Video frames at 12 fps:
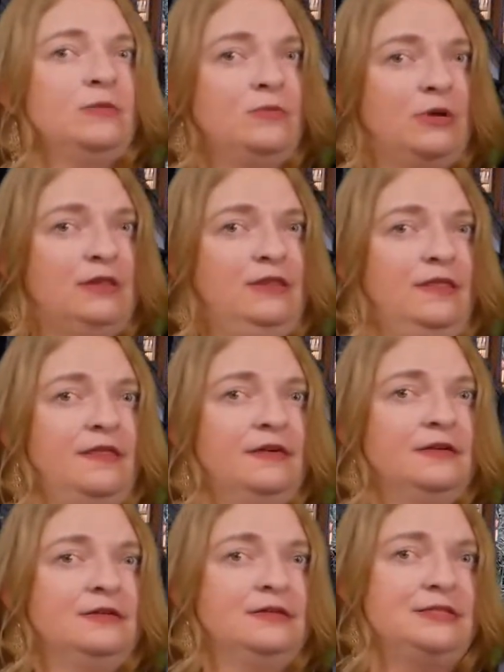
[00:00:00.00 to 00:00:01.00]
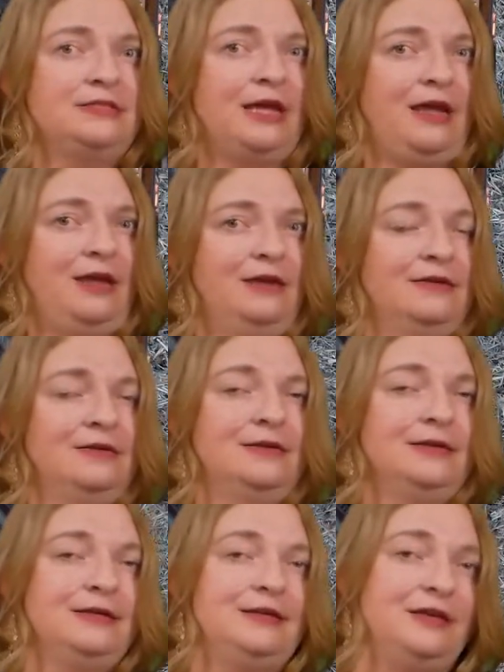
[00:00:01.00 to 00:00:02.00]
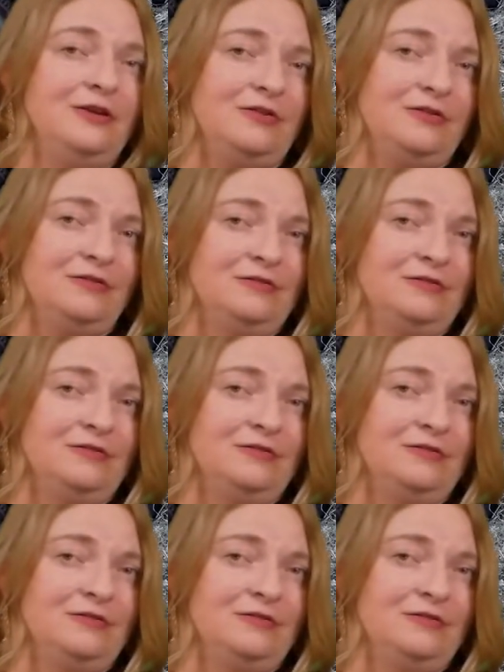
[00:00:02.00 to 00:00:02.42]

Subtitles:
Month, day, year.